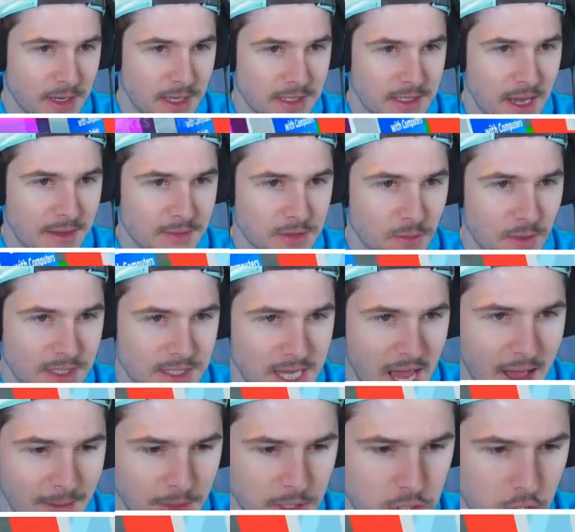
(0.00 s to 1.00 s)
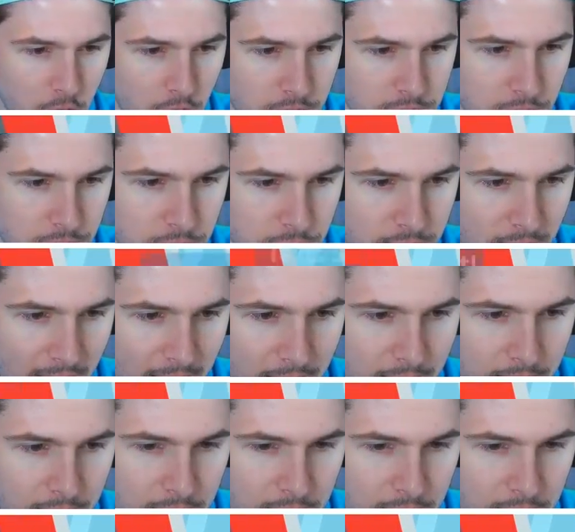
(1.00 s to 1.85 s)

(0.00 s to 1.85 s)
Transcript: to get diamonds. Wait, tablets also do that.